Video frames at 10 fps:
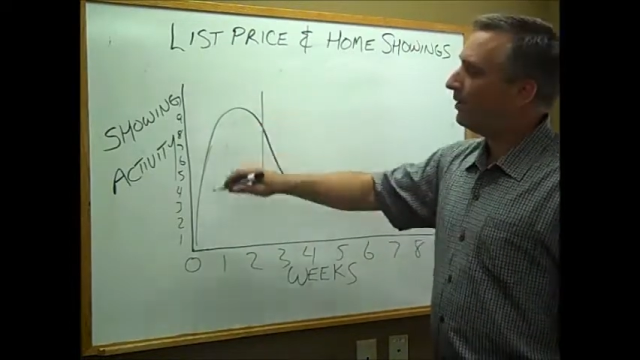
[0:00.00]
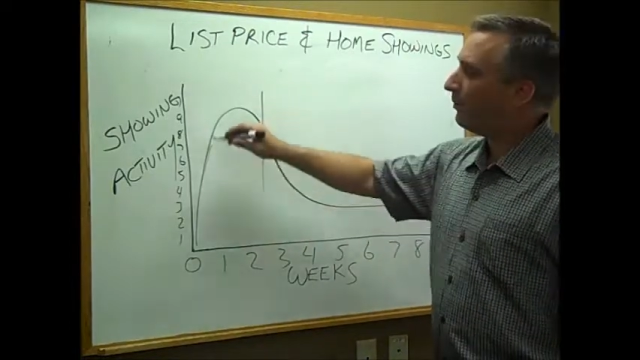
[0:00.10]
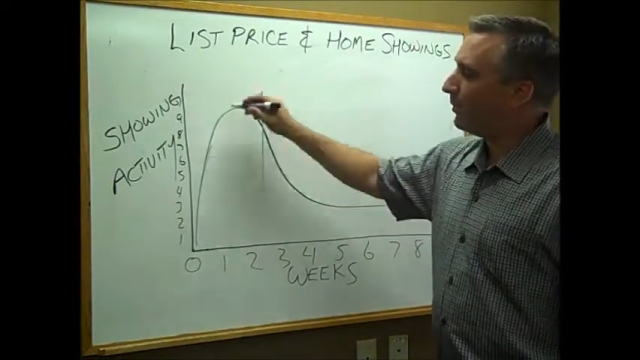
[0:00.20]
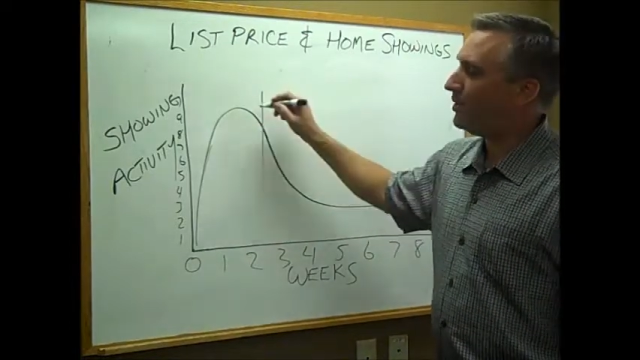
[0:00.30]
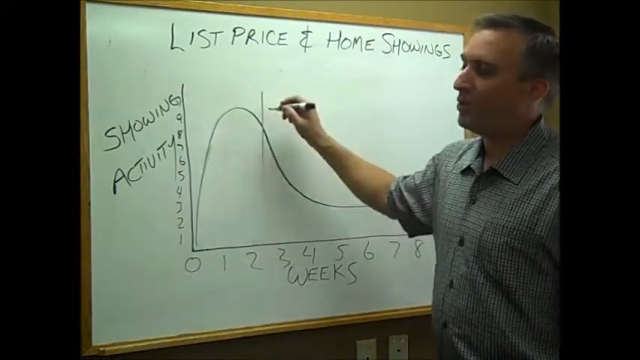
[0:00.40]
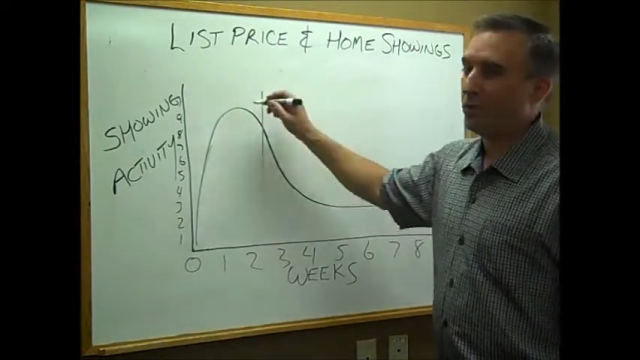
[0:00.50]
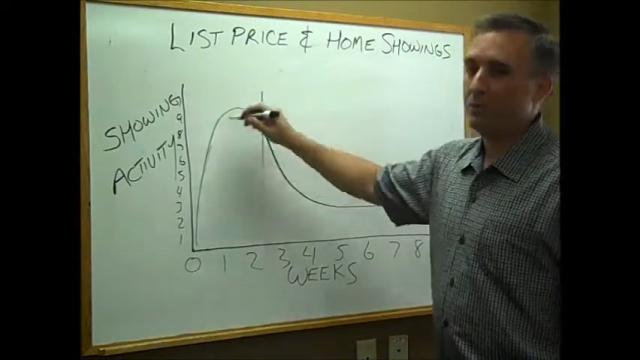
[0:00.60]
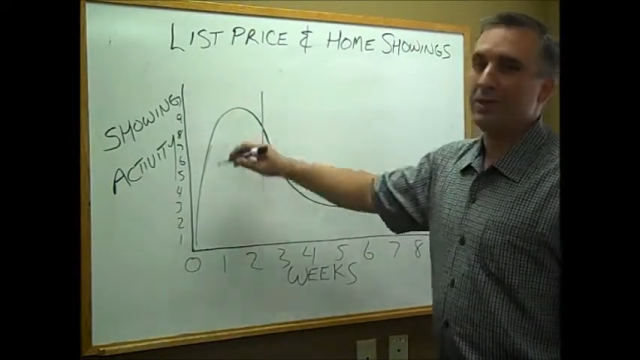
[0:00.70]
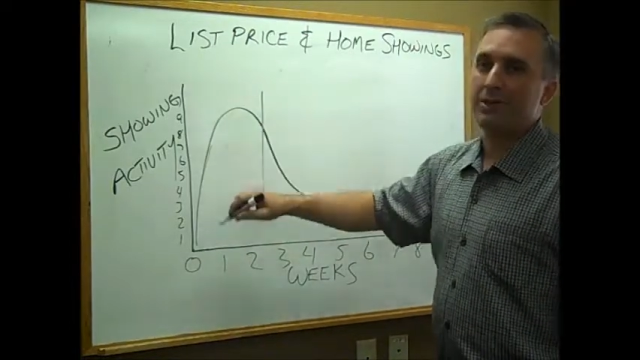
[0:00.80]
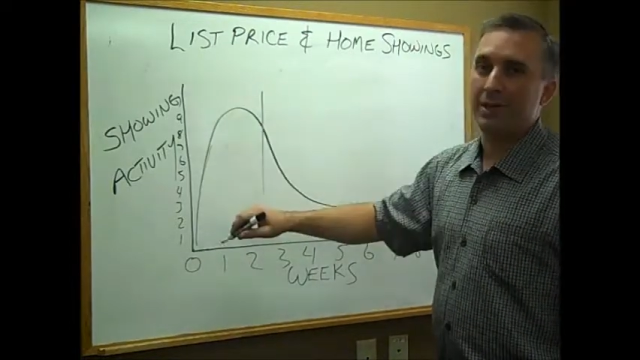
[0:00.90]
we should
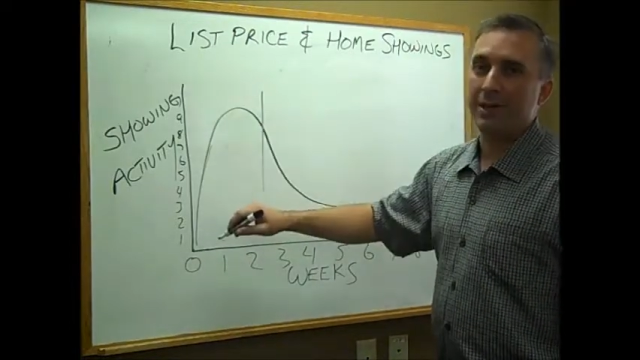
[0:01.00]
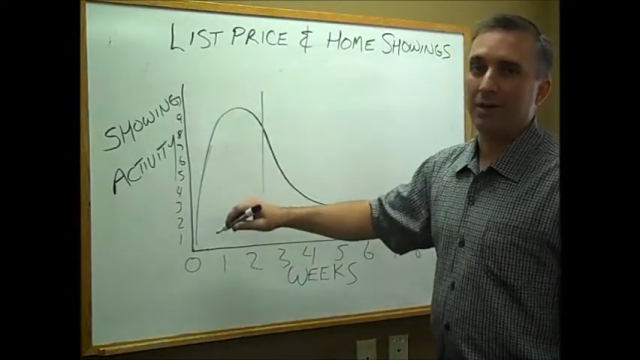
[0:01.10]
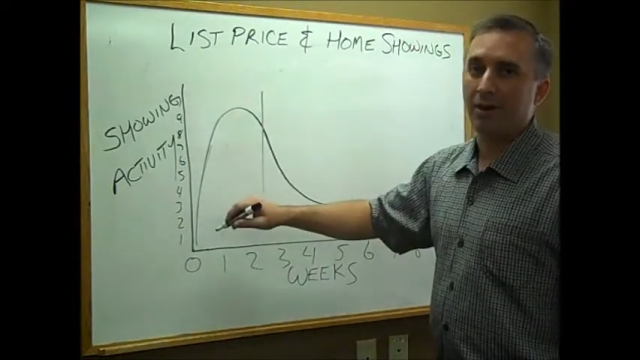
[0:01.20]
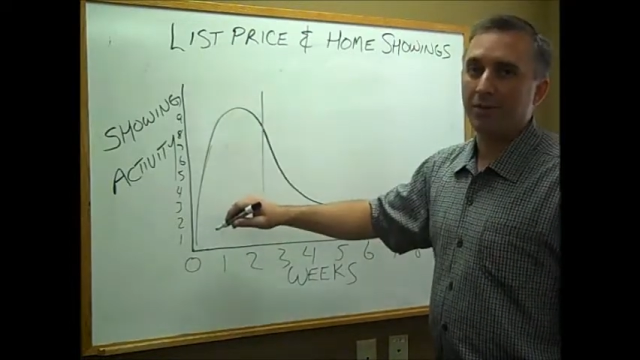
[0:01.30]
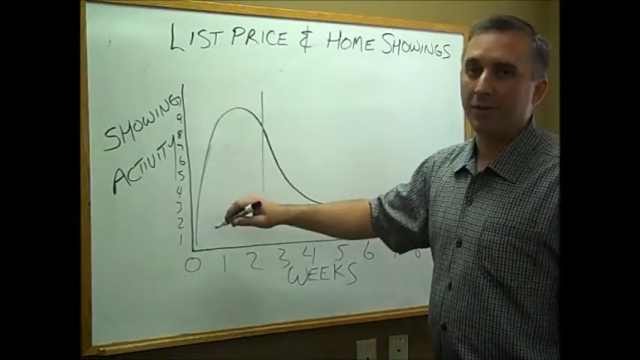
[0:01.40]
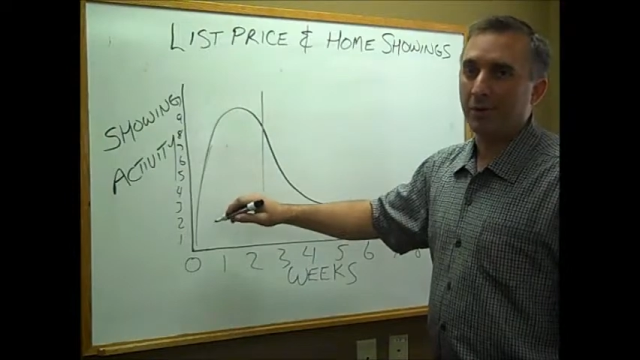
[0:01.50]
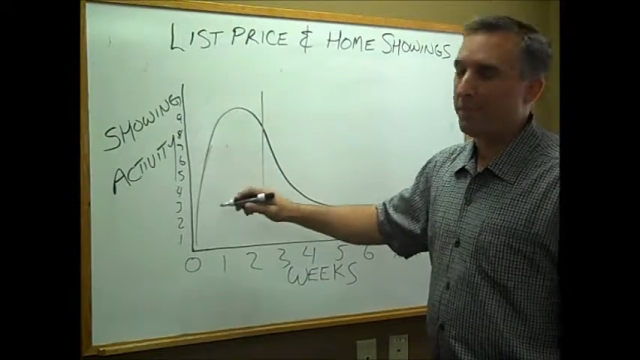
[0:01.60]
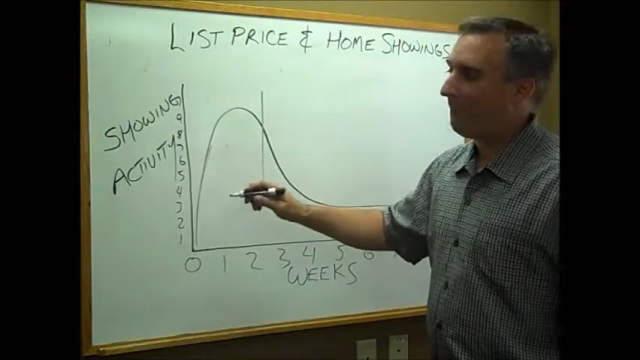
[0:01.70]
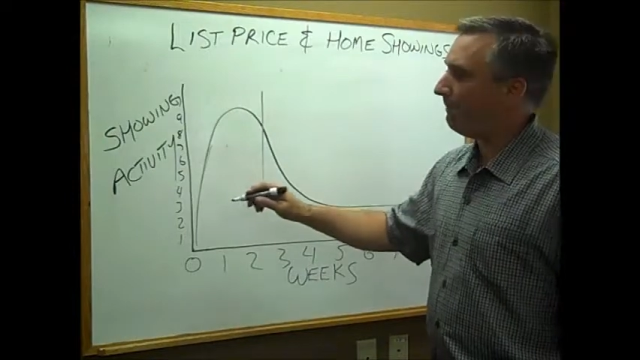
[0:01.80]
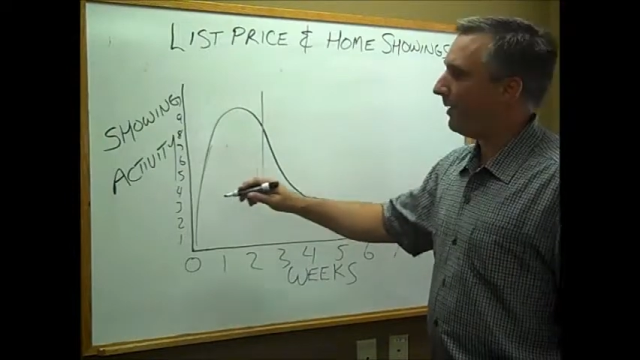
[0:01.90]
be seeing an offer.
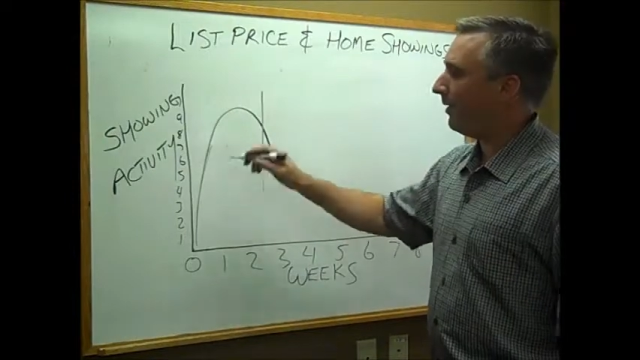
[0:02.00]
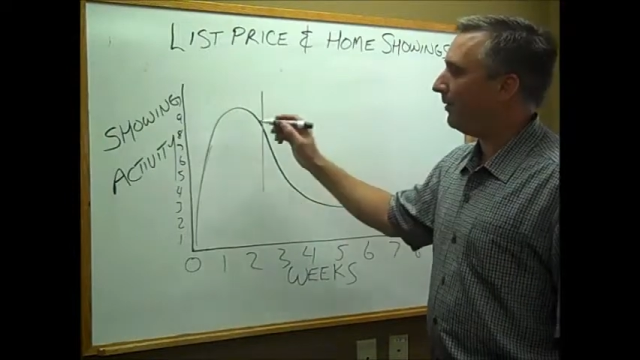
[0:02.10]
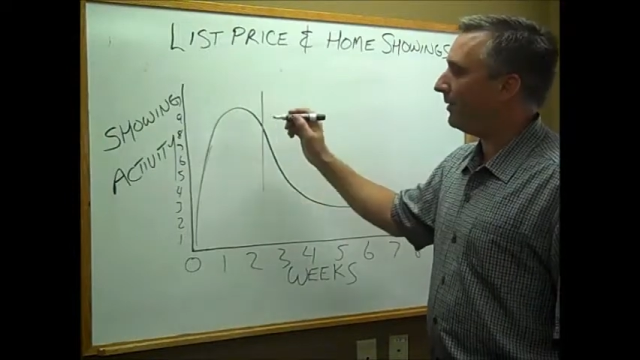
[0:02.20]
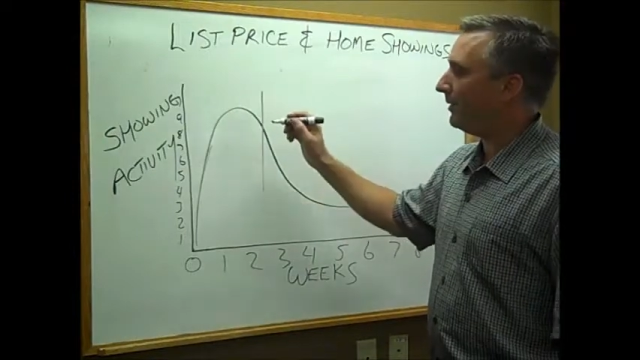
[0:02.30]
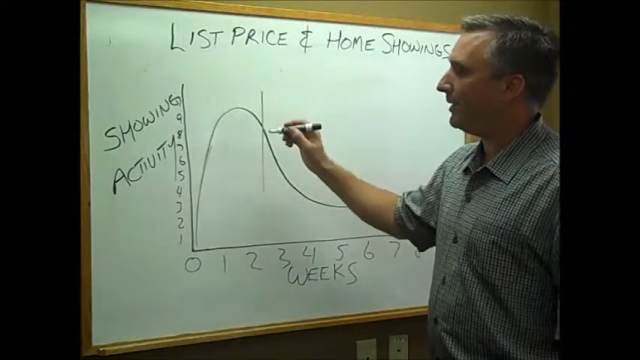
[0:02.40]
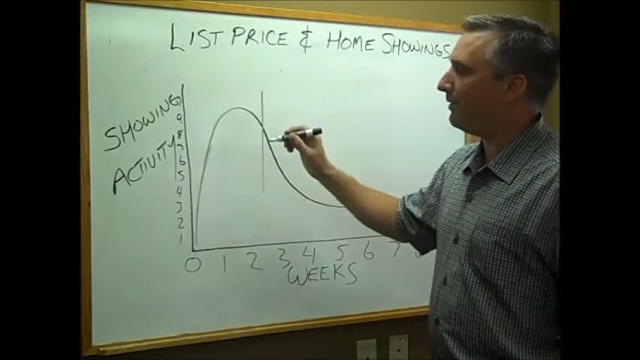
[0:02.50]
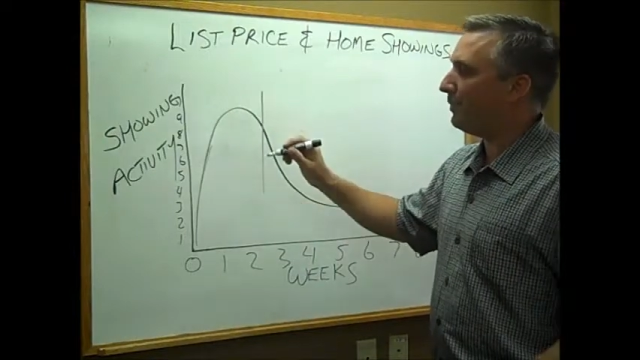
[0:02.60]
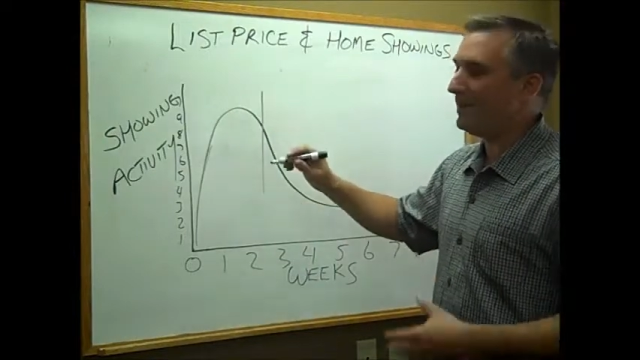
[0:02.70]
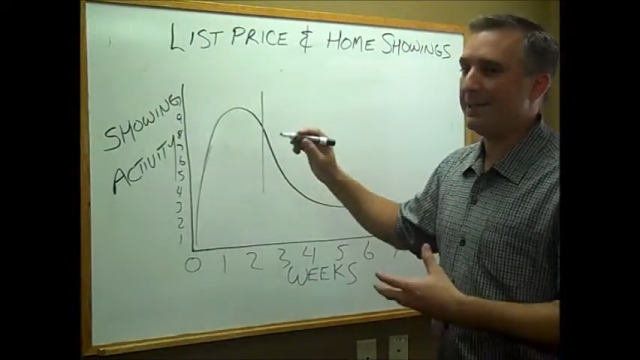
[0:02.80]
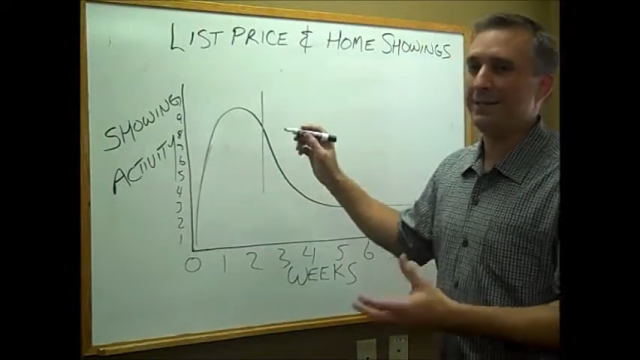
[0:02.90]
Now if
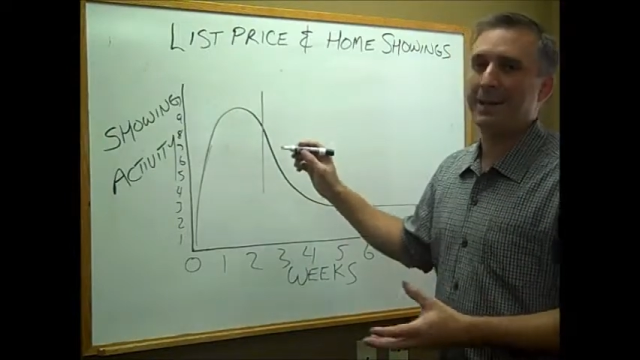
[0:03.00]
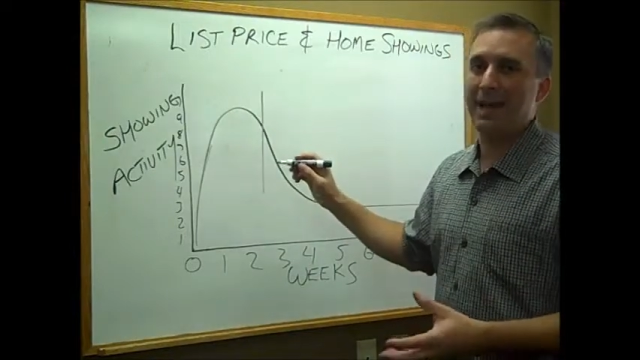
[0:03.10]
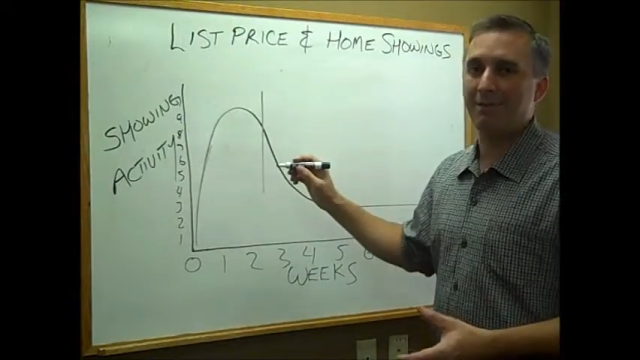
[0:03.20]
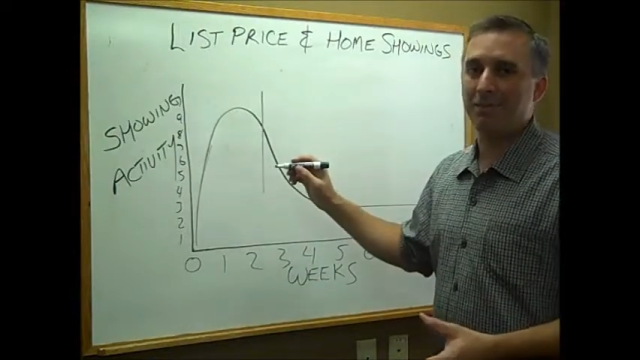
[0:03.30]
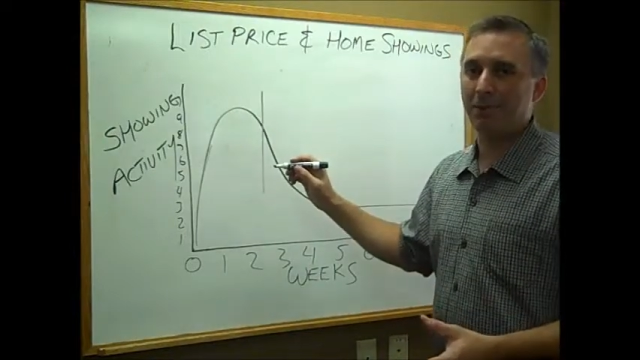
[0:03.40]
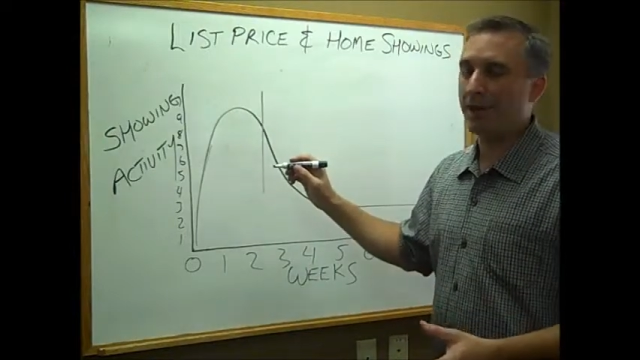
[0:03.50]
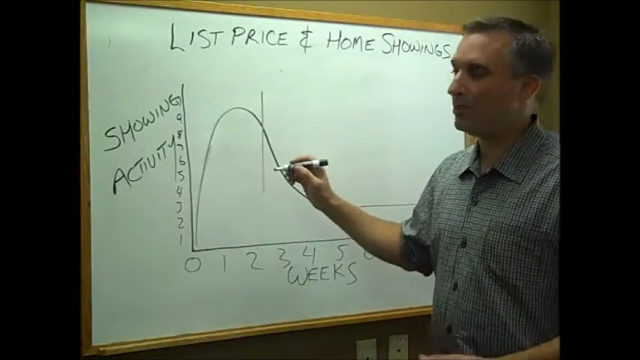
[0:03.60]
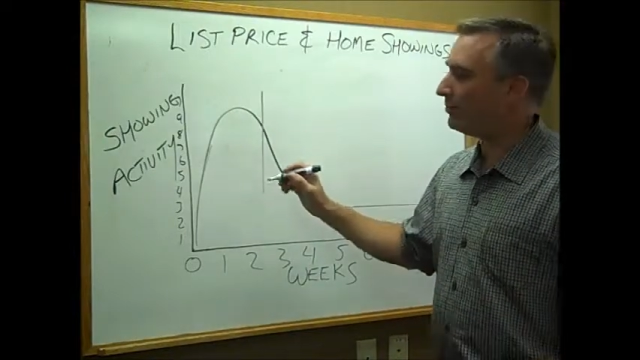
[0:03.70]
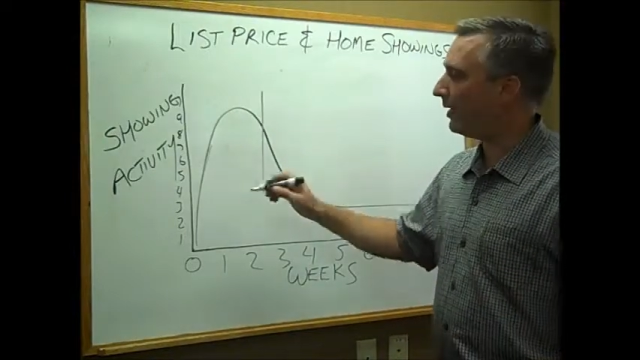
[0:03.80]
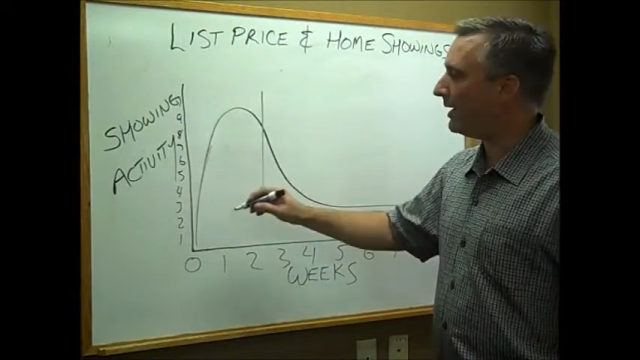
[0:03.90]
we didn't have it
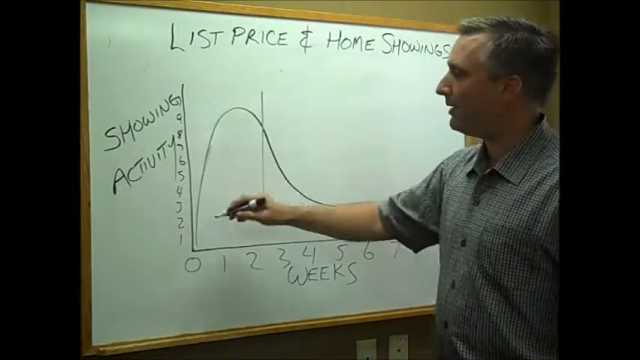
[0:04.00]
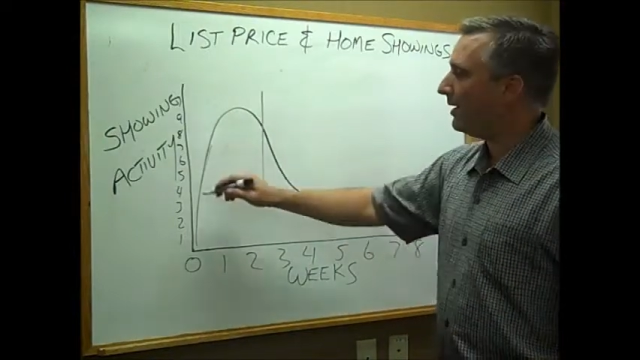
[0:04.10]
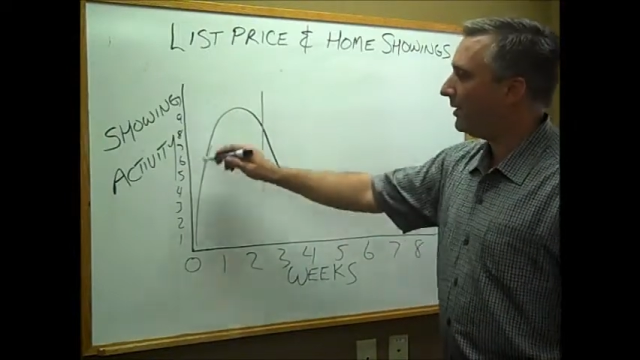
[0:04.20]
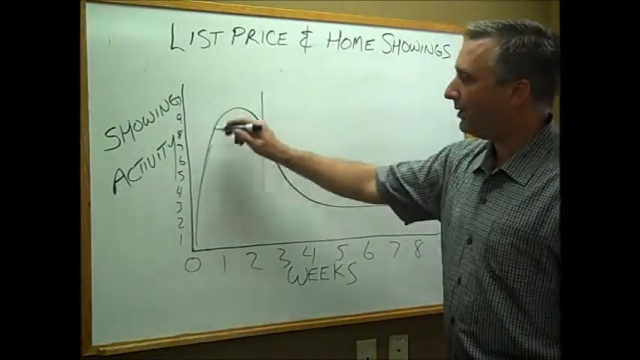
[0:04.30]
priced right,